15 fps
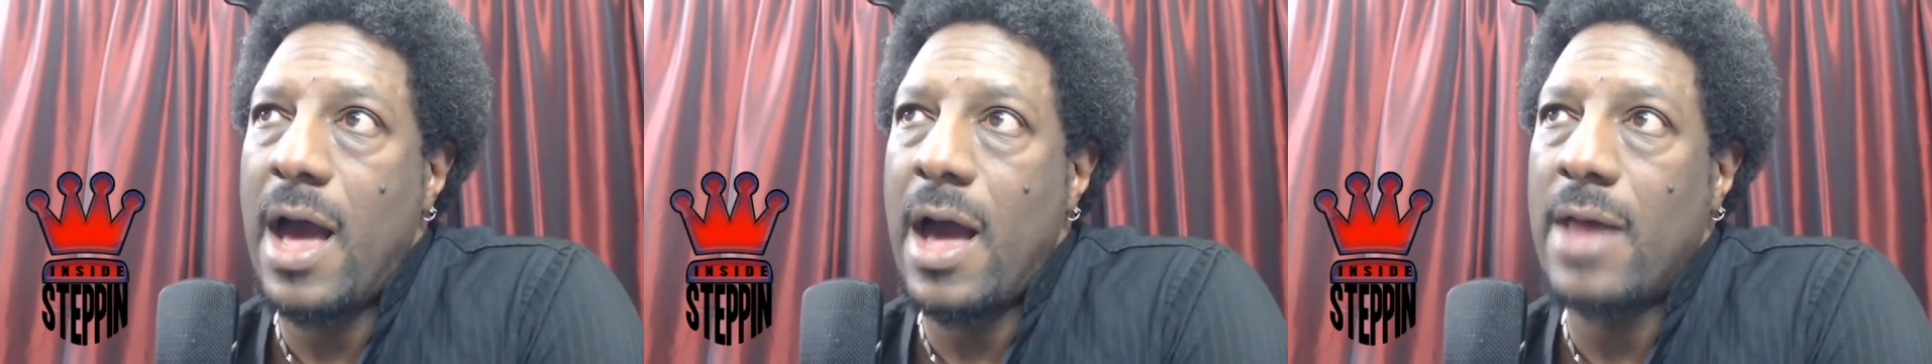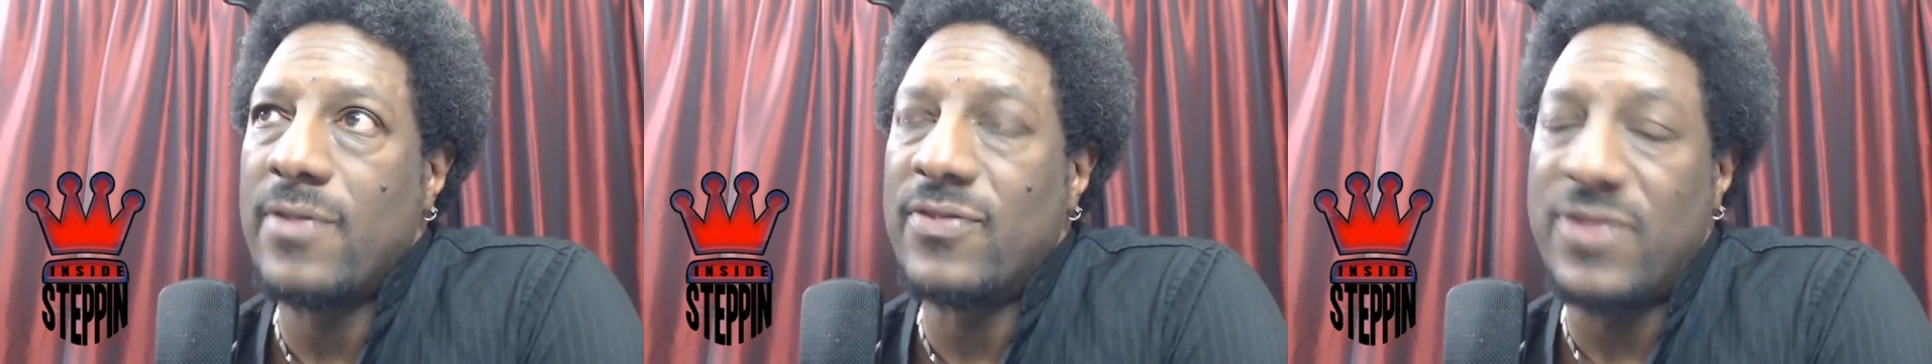
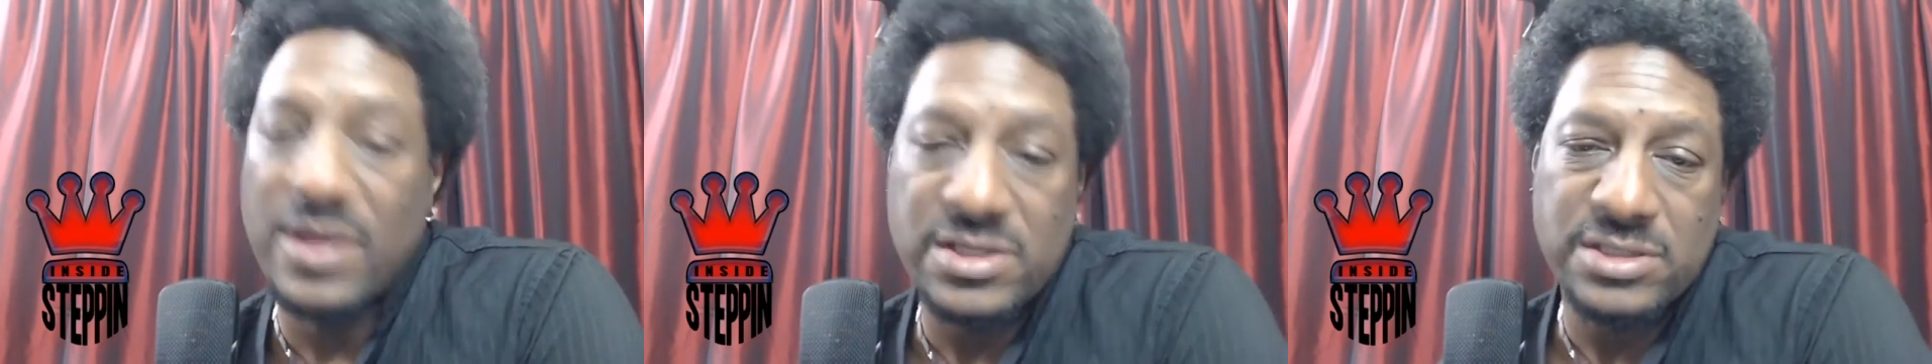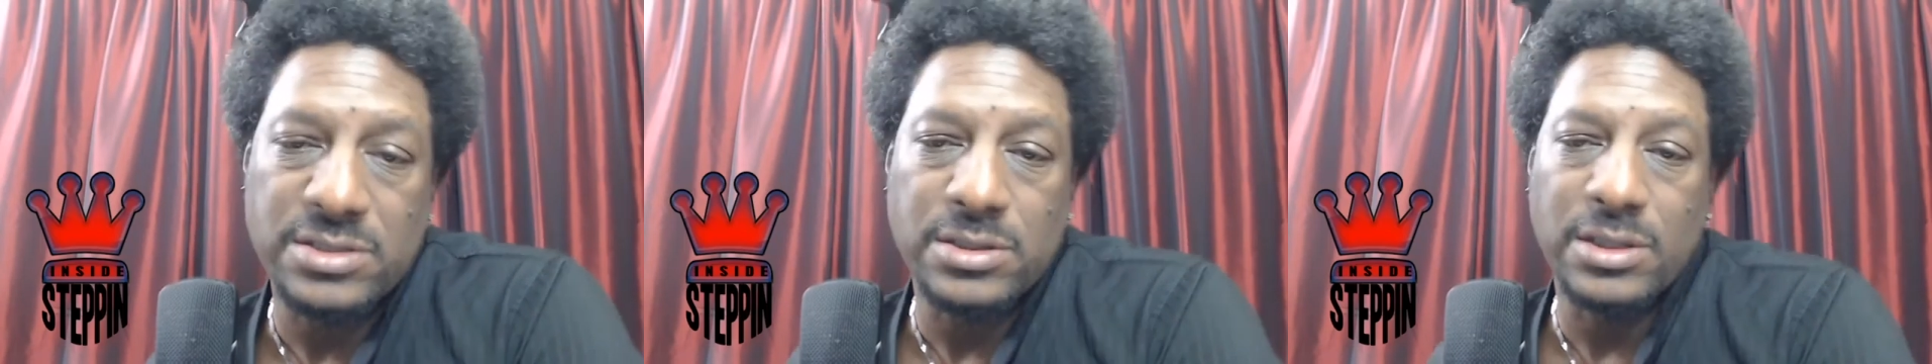
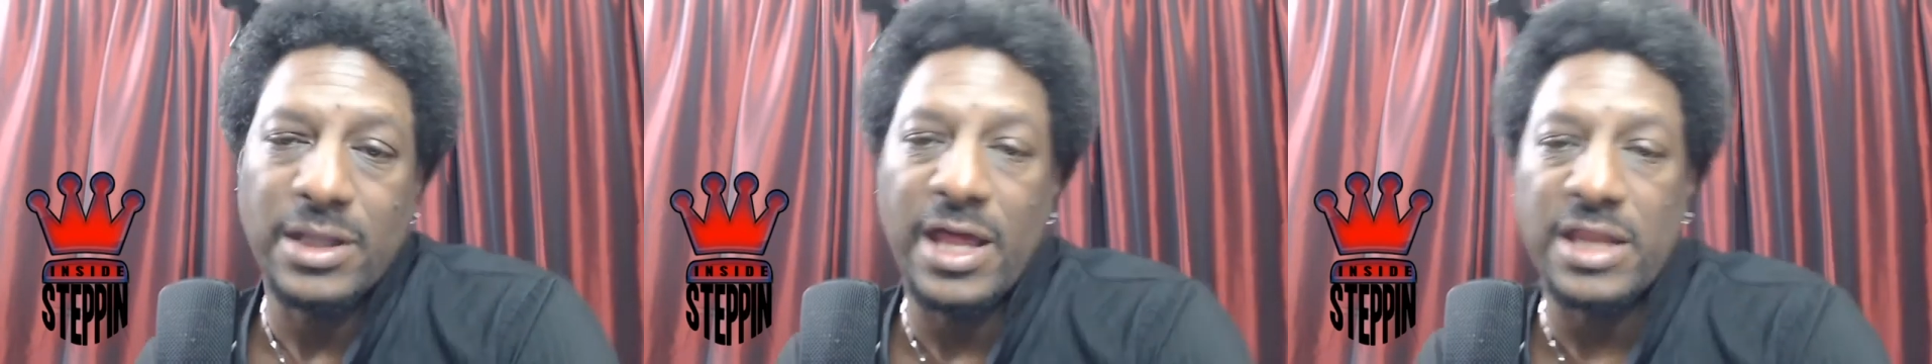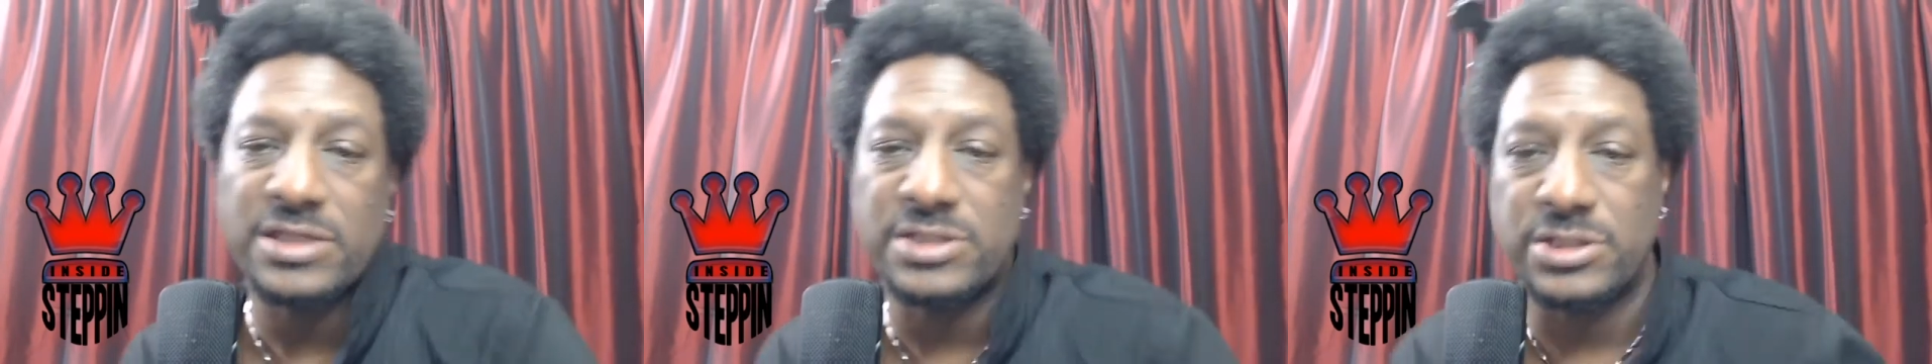this,
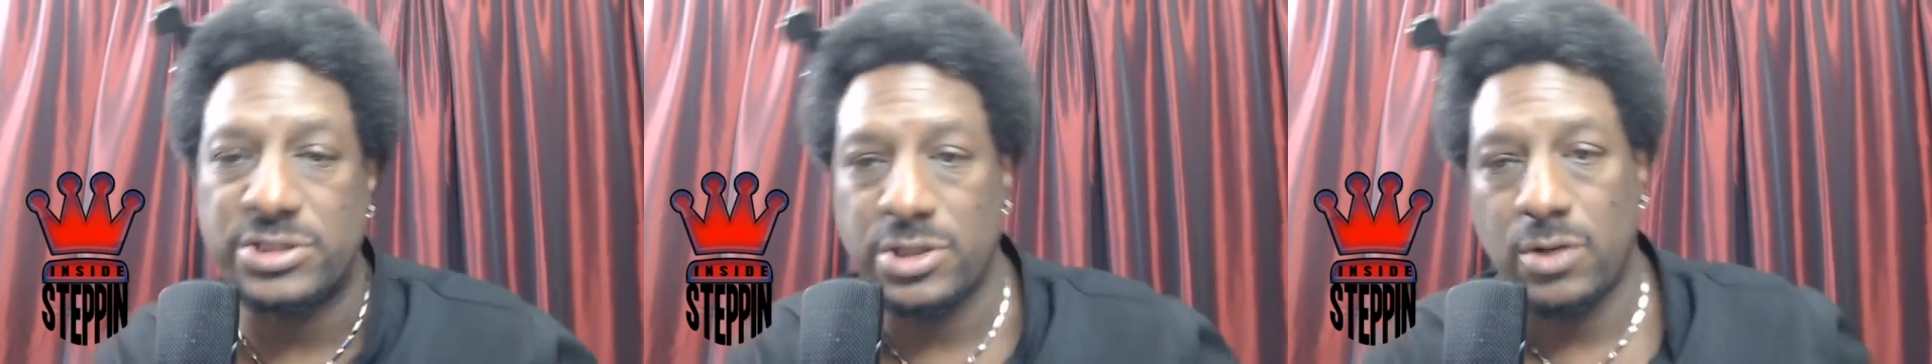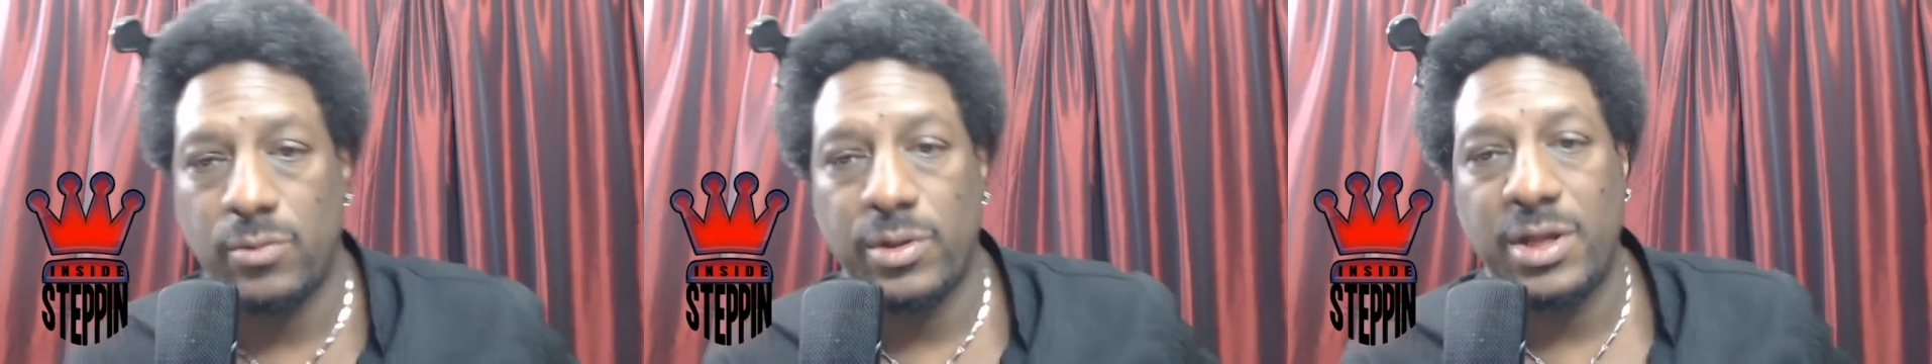ladies and
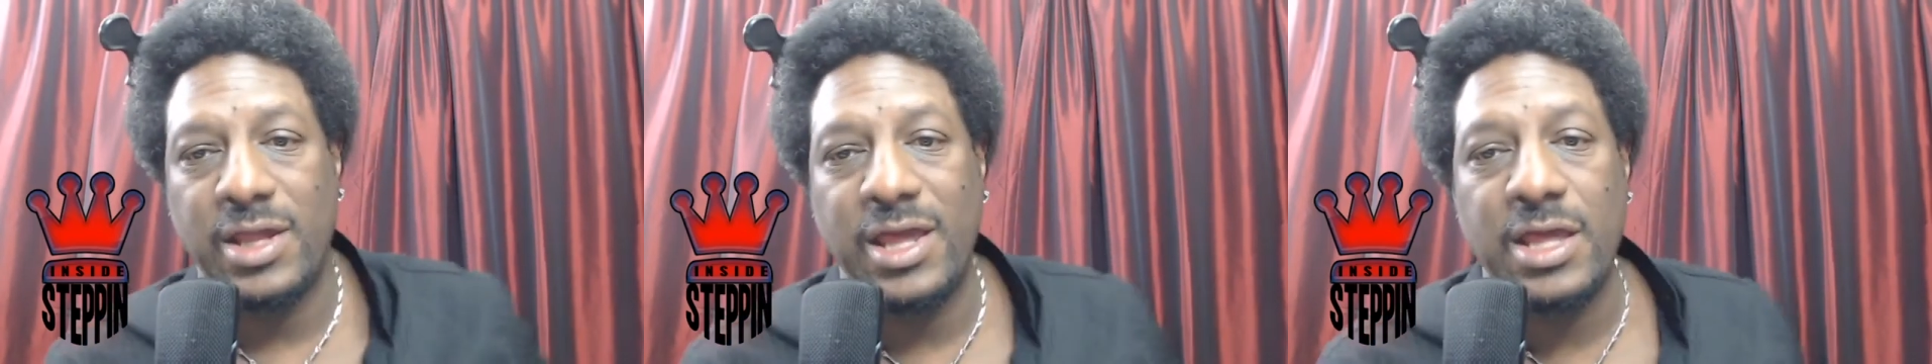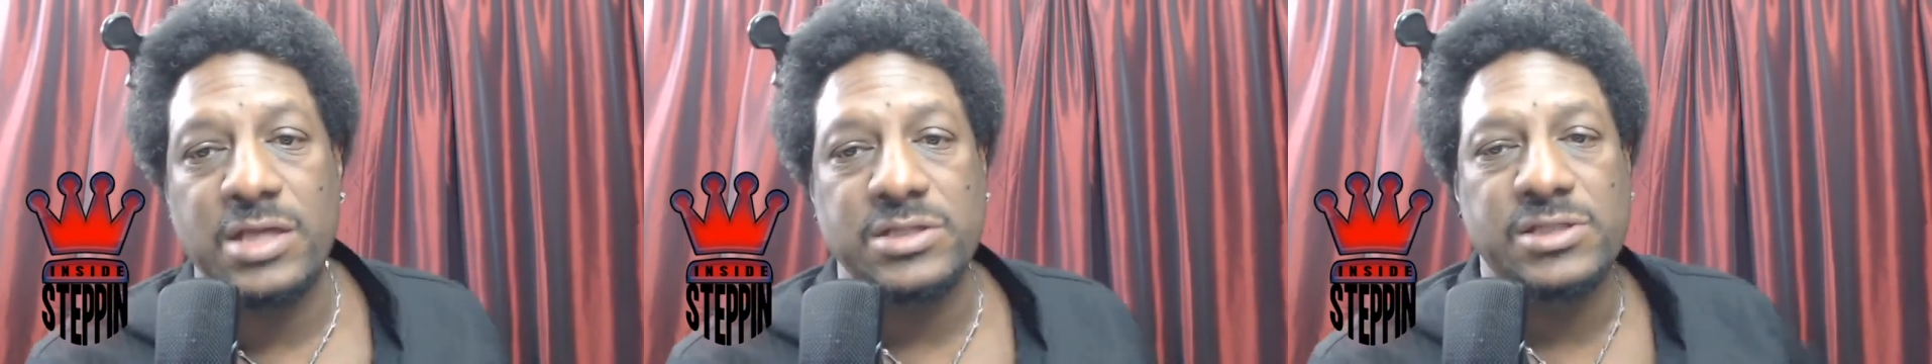gentlemen,
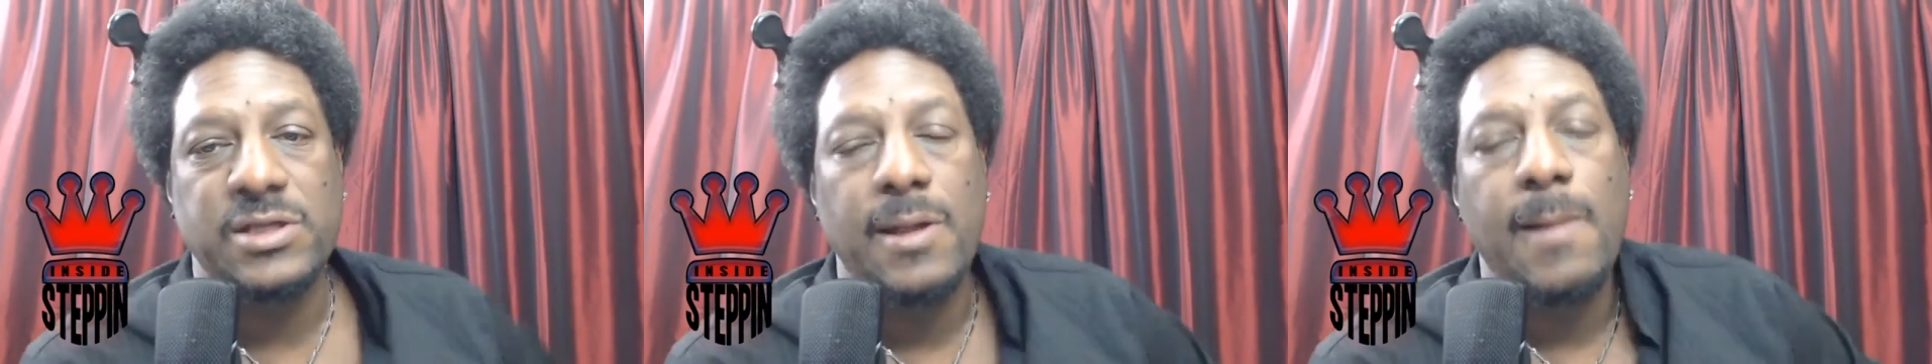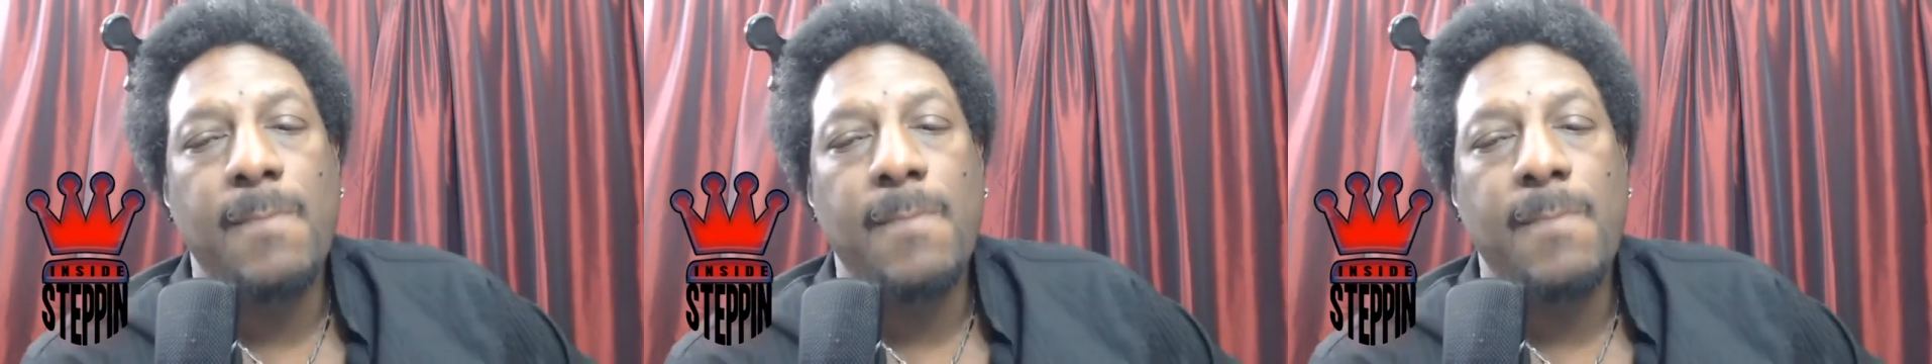this